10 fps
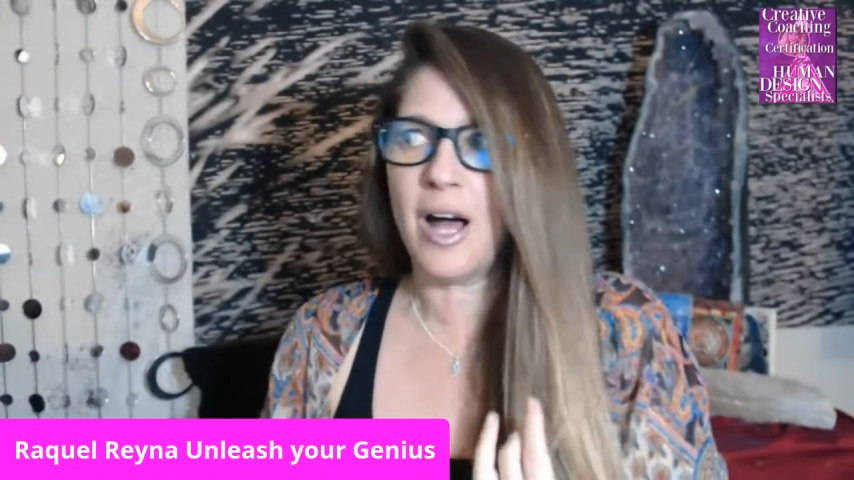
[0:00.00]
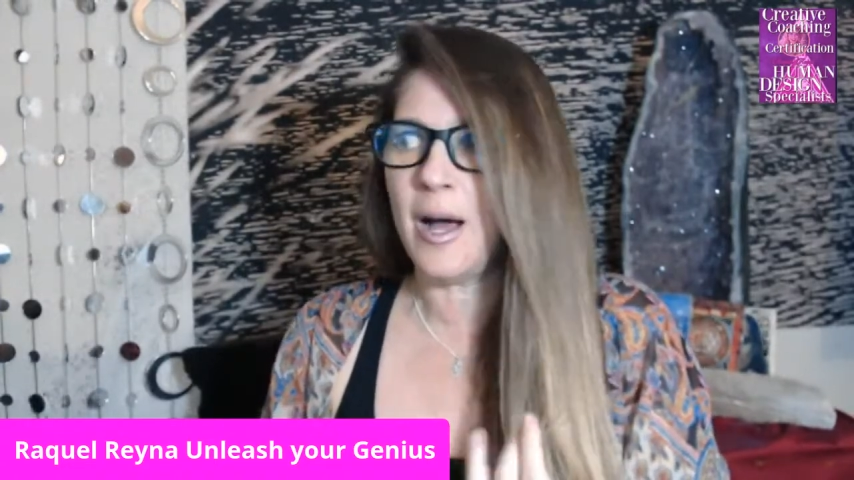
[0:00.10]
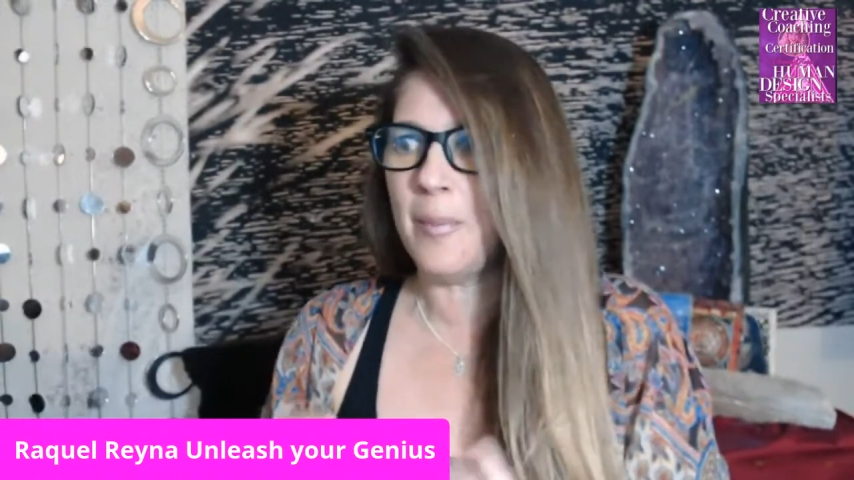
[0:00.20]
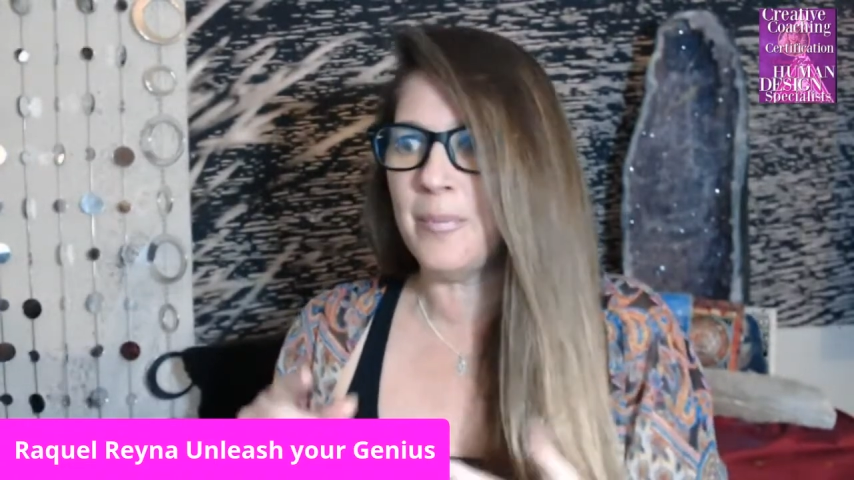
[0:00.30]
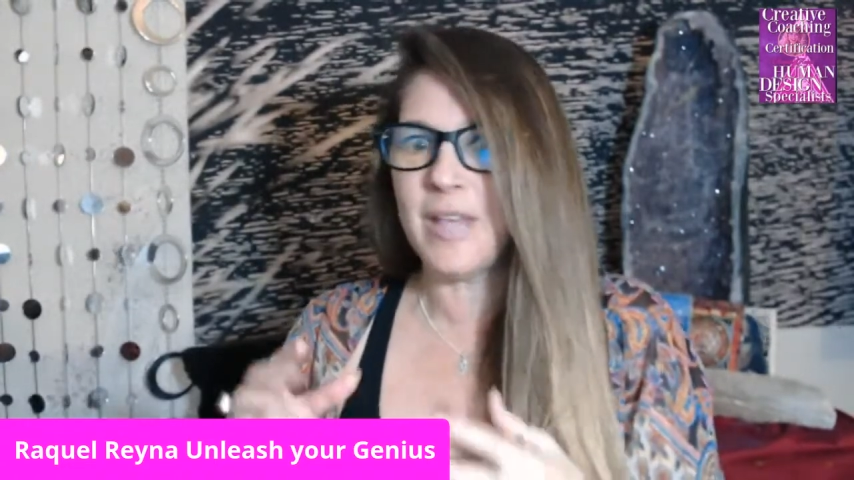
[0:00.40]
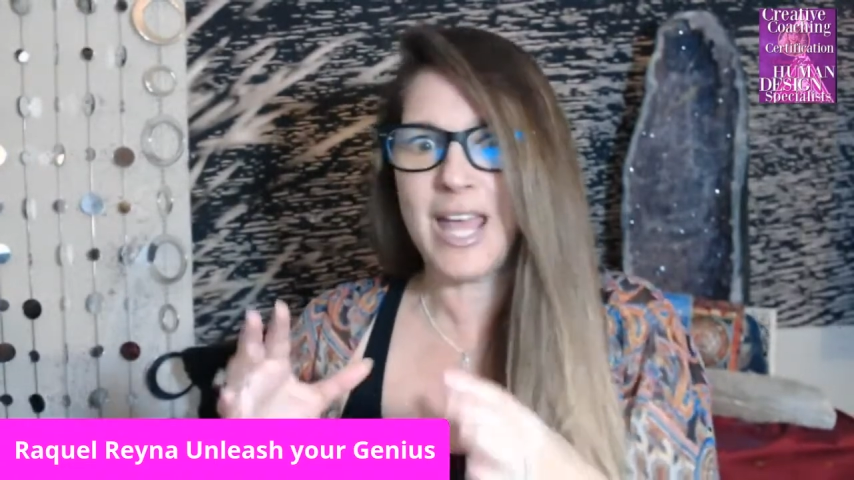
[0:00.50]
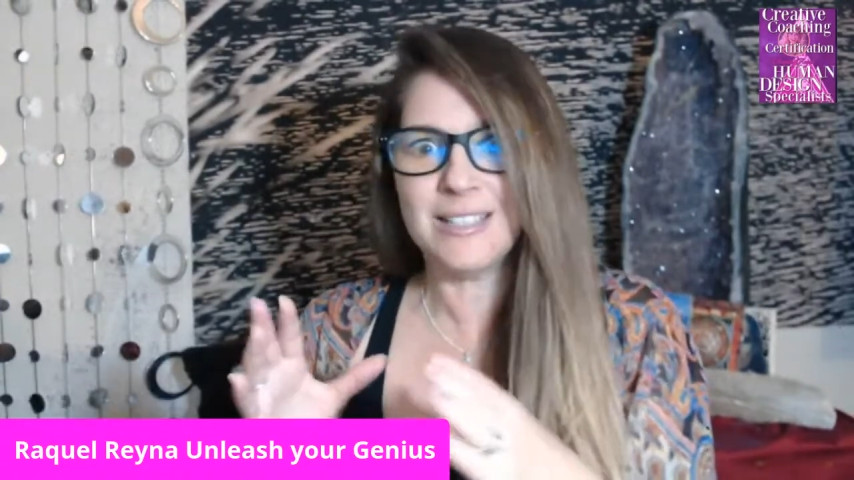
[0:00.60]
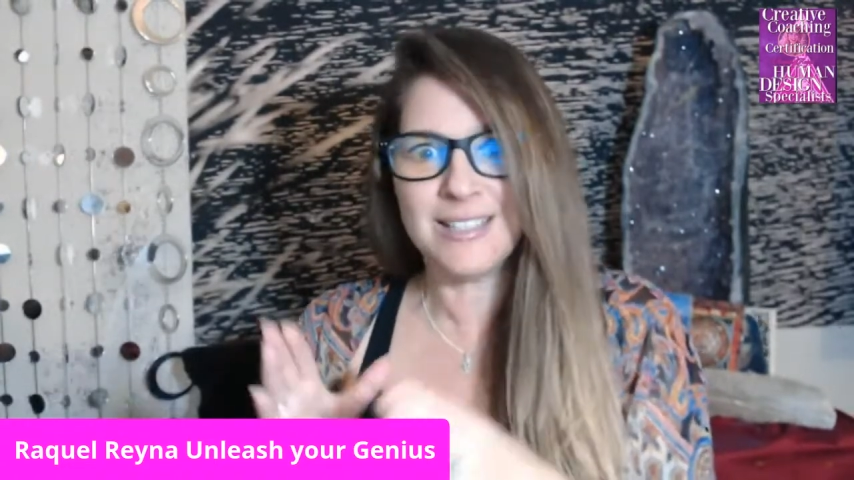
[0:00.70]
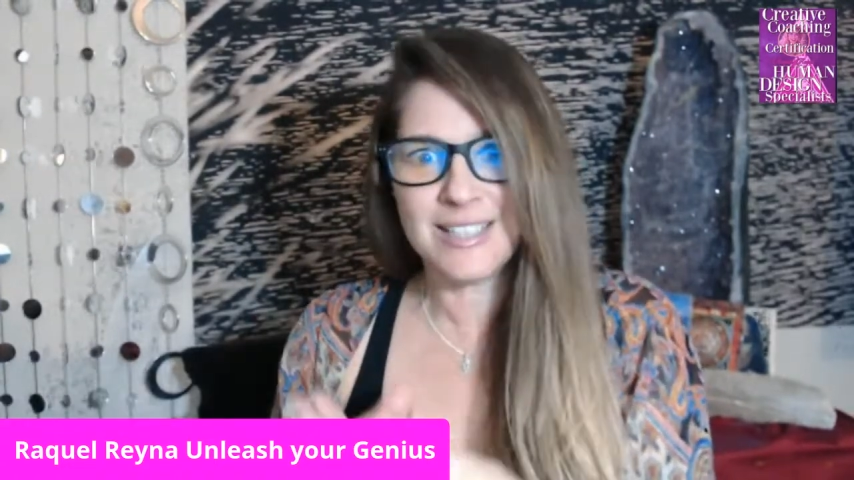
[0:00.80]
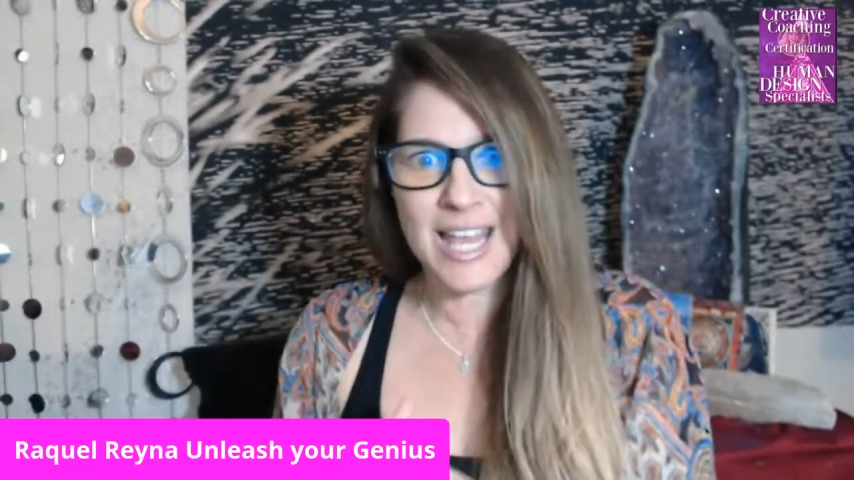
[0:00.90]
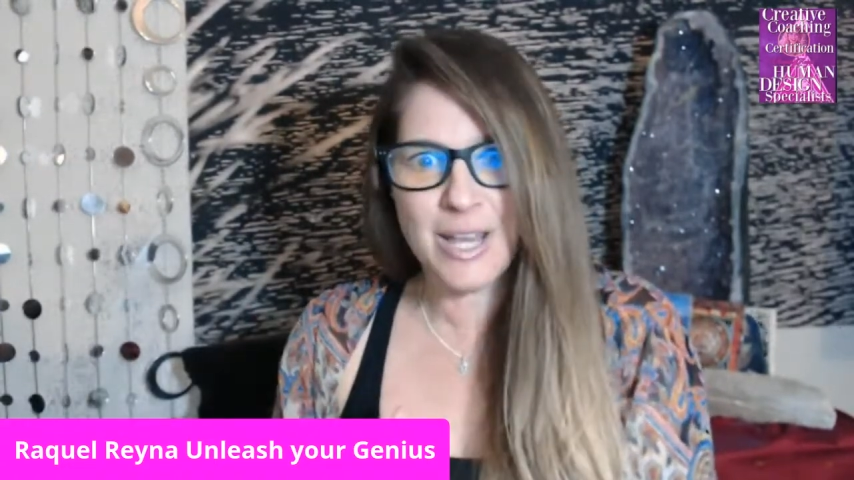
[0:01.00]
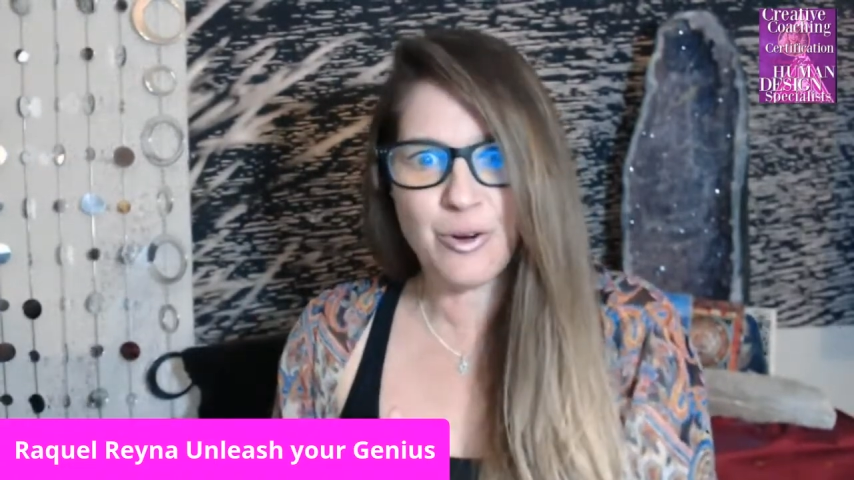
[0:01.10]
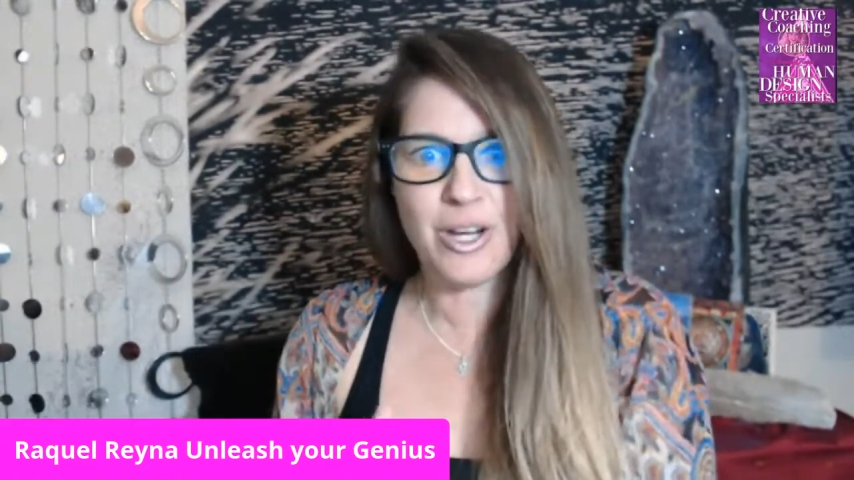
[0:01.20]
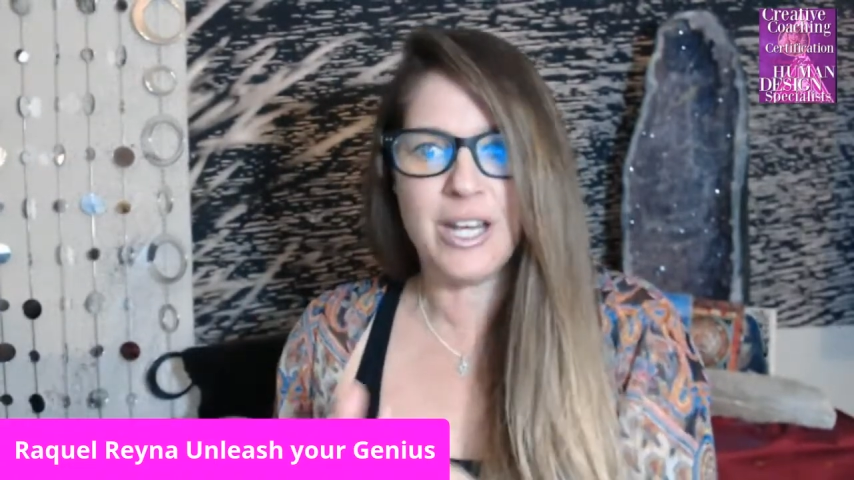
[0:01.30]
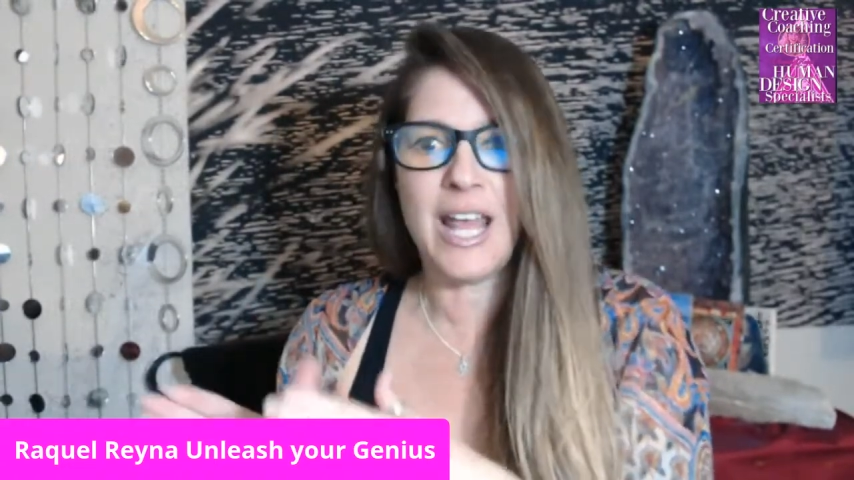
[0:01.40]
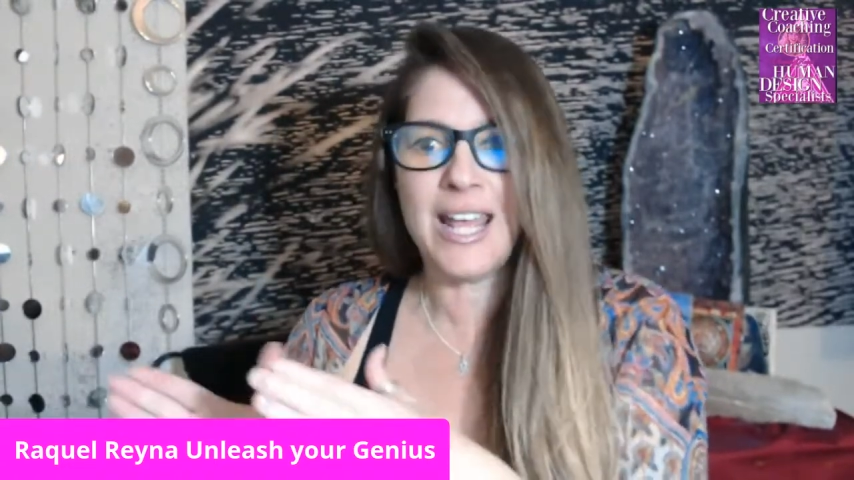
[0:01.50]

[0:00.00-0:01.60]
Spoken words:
and sacred